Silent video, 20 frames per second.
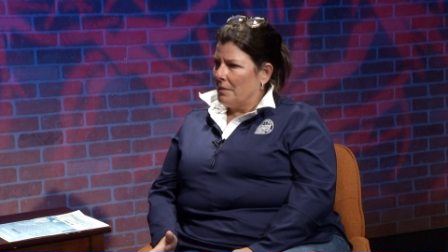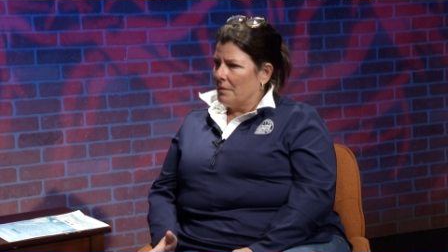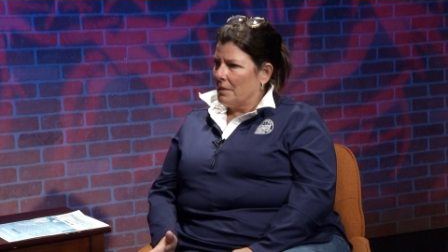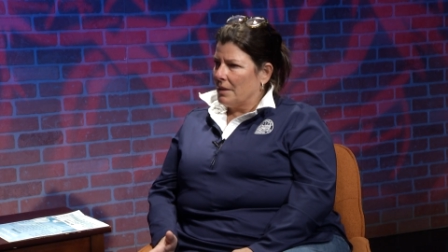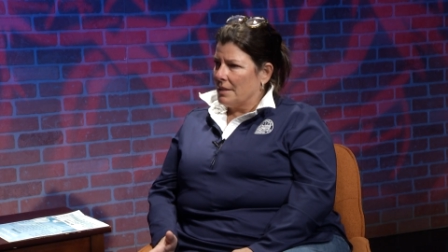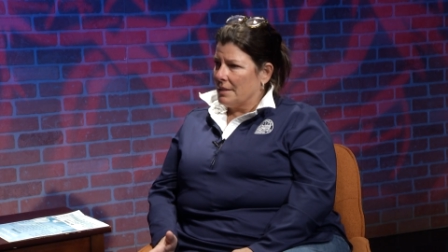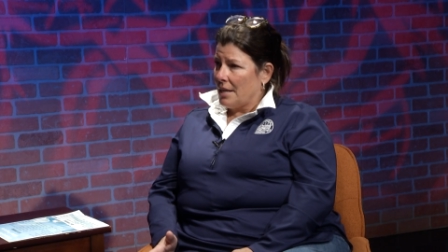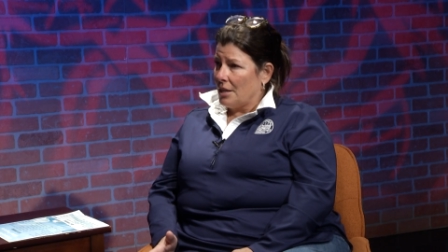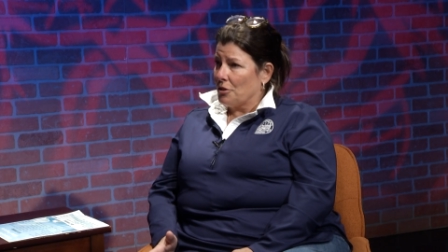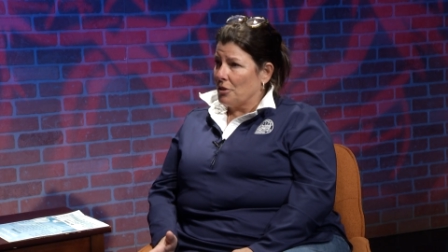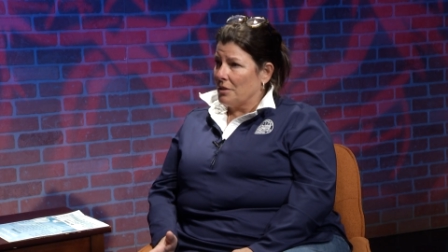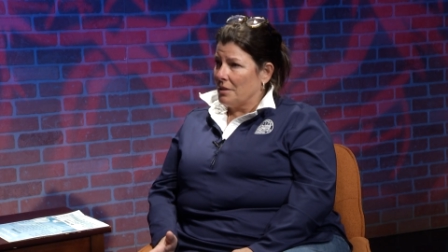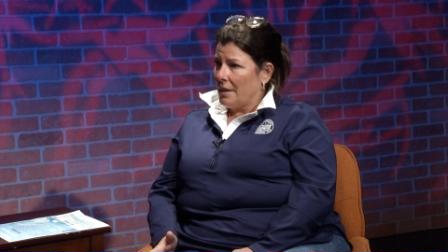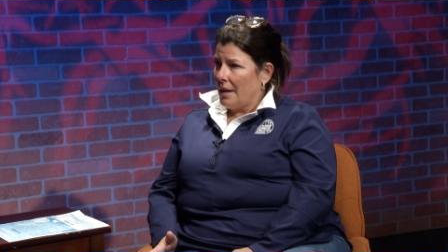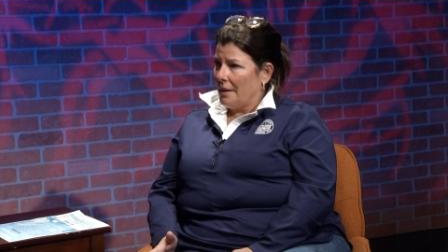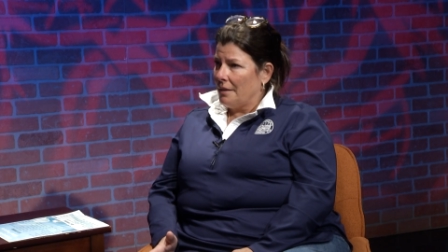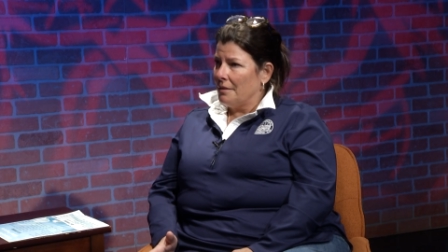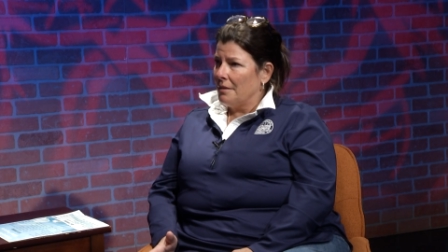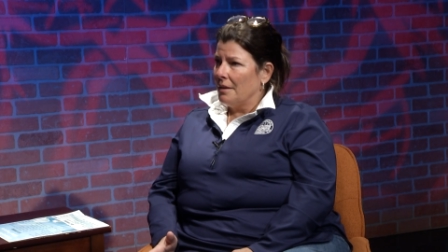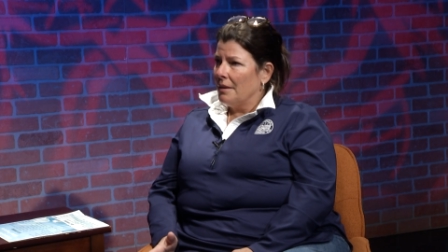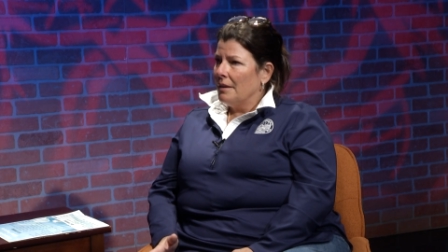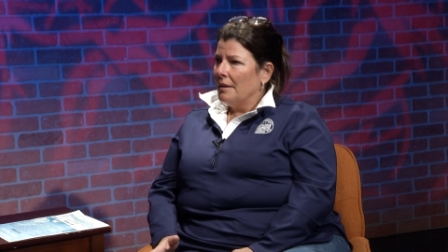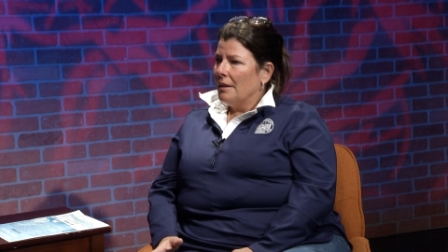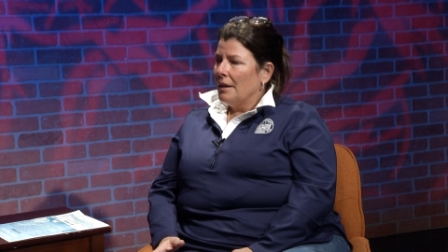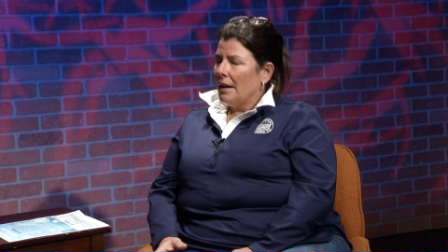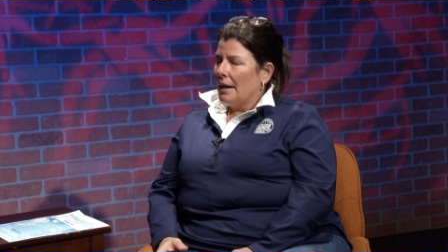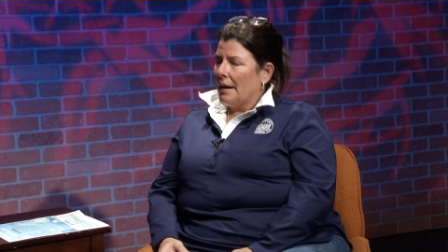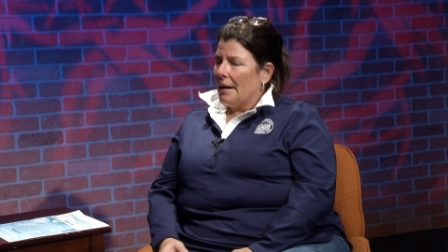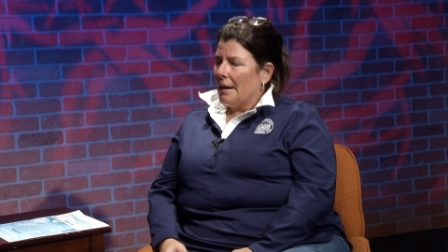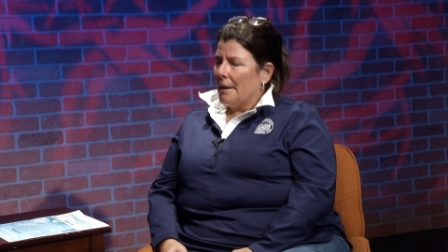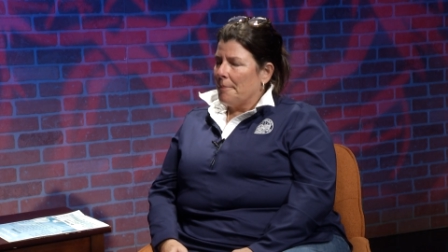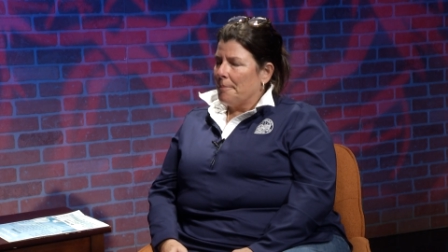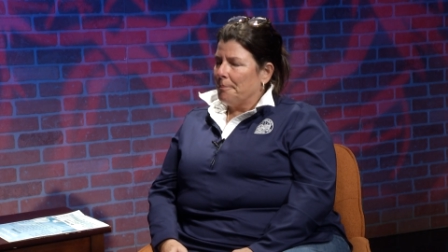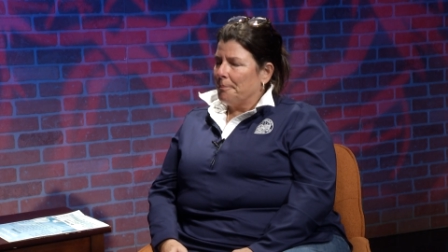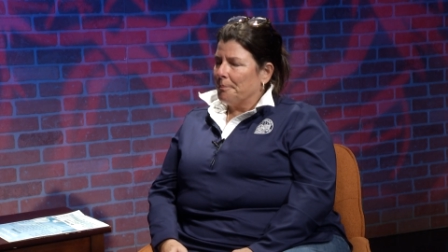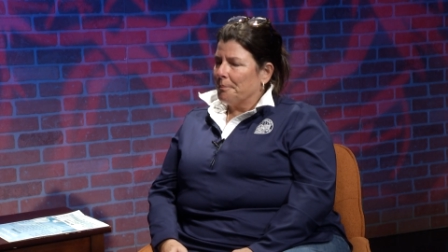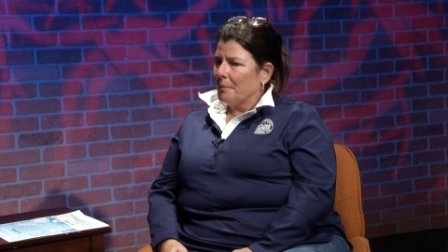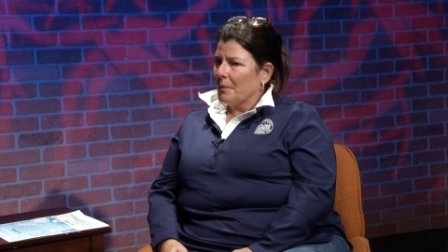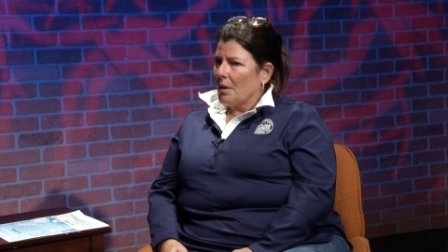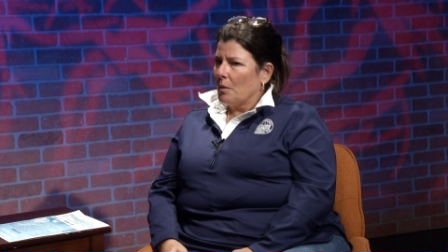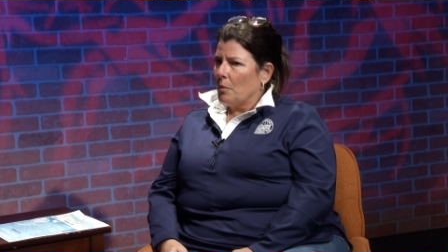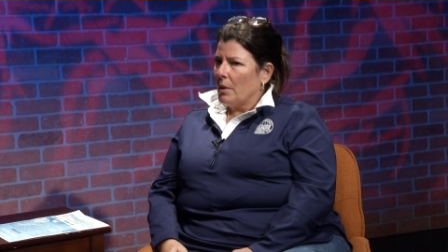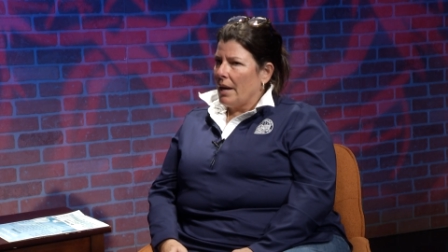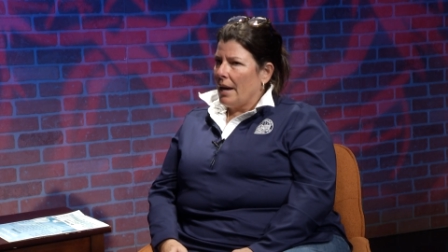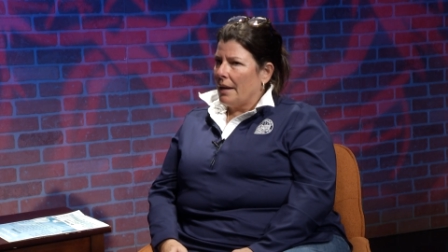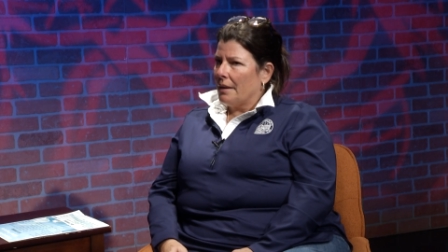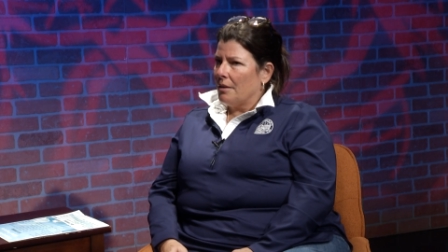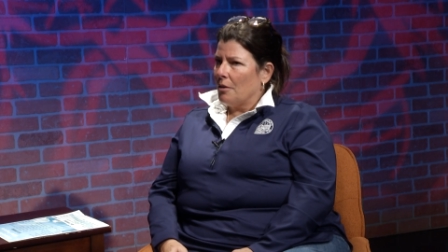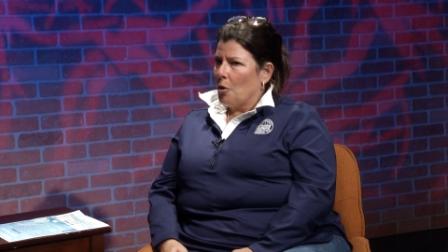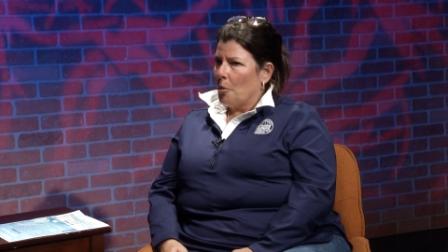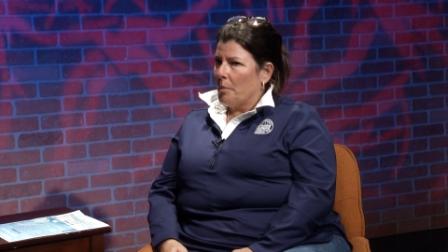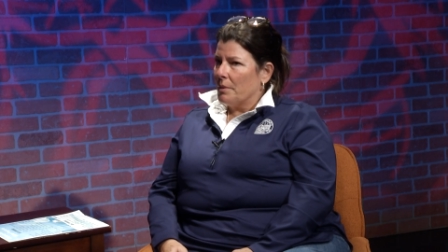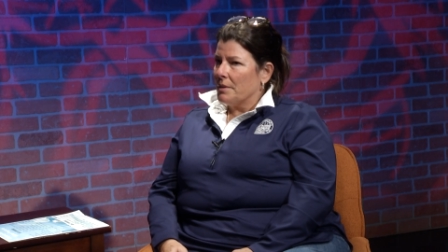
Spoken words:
concession stand. We had it open